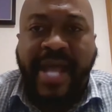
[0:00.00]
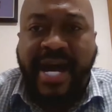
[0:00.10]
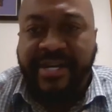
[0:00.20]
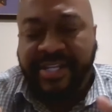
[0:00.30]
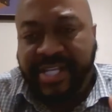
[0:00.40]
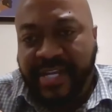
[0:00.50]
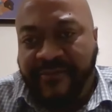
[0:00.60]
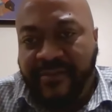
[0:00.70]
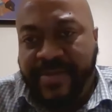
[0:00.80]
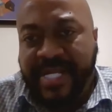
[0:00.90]
I understand
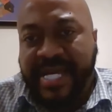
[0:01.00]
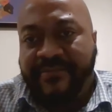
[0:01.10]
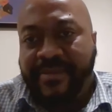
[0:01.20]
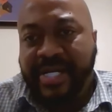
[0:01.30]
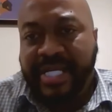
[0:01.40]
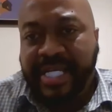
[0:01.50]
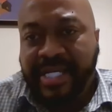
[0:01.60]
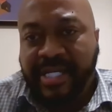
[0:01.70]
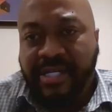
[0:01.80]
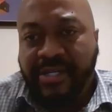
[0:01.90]
if you make that money,
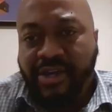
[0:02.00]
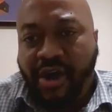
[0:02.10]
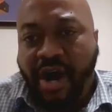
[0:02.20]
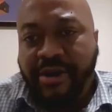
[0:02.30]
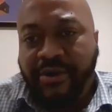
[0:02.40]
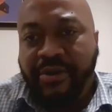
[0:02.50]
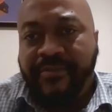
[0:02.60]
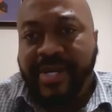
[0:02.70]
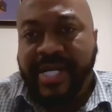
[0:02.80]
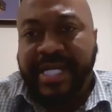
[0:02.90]
your
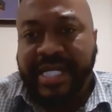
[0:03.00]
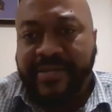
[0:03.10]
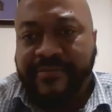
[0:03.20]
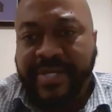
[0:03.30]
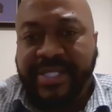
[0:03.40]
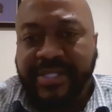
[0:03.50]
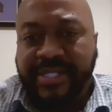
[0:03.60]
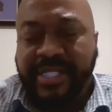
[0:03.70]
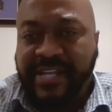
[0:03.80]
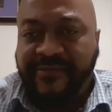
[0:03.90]
hard-earned money in a
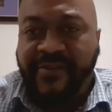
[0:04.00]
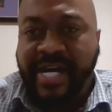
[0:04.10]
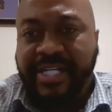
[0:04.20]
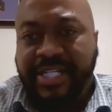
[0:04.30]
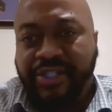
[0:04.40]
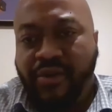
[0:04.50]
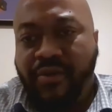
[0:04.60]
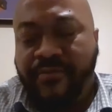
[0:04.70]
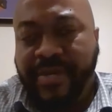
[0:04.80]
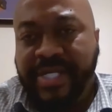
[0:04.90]
business, that's fine. That's your
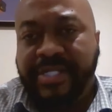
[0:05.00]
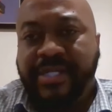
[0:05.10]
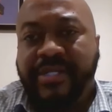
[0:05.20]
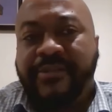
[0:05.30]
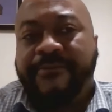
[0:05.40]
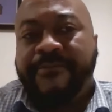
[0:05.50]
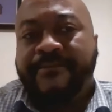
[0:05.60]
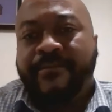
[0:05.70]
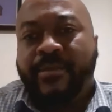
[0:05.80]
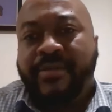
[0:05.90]
own business.
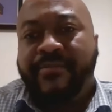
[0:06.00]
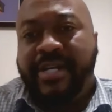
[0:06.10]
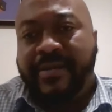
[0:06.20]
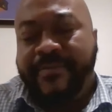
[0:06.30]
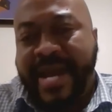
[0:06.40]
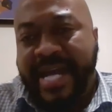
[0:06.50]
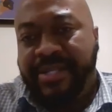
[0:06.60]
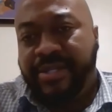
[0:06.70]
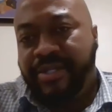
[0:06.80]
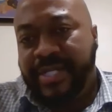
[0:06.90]
But a
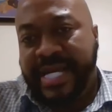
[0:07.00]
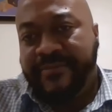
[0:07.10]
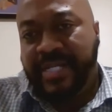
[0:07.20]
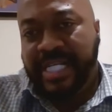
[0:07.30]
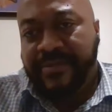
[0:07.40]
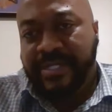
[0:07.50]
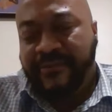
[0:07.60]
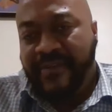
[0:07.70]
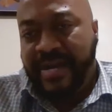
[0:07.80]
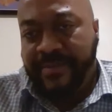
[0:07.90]
pastor should not be living a
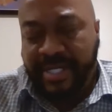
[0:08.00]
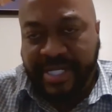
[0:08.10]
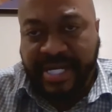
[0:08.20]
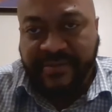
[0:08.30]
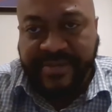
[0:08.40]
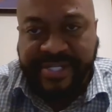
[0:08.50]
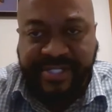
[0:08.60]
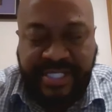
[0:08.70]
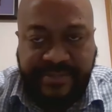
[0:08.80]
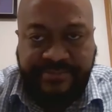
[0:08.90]
$5 million
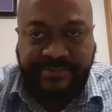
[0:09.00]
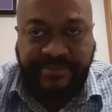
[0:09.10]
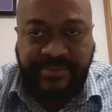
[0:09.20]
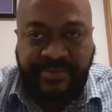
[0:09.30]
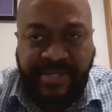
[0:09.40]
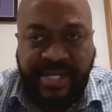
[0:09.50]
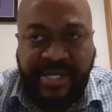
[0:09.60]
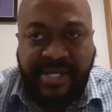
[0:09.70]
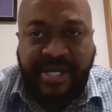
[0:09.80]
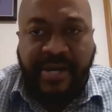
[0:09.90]
mansion.
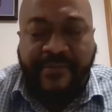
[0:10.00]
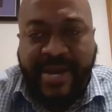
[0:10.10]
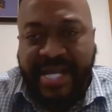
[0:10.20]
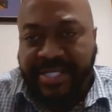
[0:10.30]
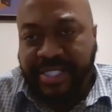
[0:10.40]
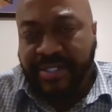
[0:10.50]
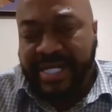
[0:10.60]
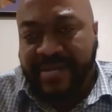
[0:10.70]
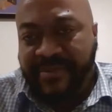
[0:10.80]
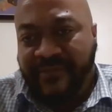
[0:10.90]
A pastor should
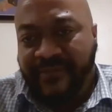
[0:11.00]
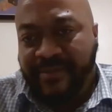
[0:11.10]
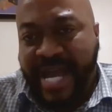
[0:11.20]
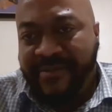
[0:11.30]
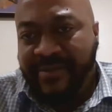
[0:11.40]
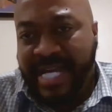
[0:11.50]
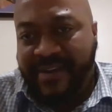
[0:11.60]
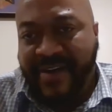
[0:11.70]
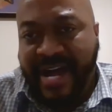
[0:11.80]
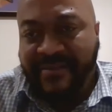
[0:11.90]
not be having like
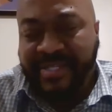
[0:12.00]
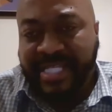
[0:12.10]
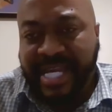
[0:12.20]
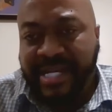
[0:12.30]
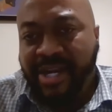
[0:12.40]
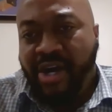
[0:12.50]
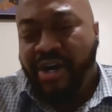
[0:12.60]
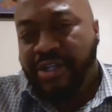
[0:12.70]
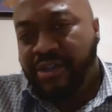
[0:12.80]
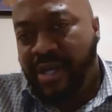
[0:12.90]
5 or 10
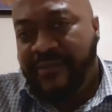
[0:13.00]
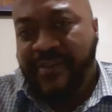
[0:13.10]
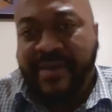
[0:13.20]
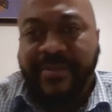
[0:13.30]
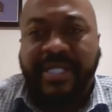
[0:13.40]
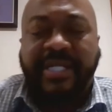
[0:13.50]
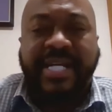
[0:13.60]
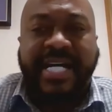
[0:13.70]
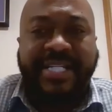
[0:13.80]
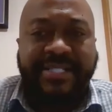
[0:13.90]
or $35 million
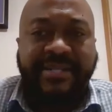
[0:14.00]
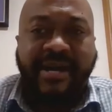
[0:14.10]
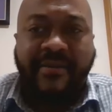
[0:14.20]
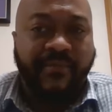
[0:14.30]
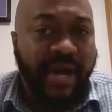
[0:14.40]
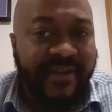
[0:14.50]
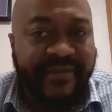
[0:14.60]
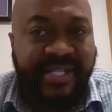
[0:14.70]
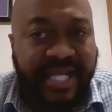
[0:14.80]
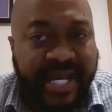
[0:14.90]
on um,
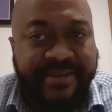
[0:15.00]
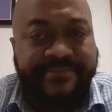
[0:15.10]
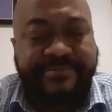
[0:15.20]
private jet.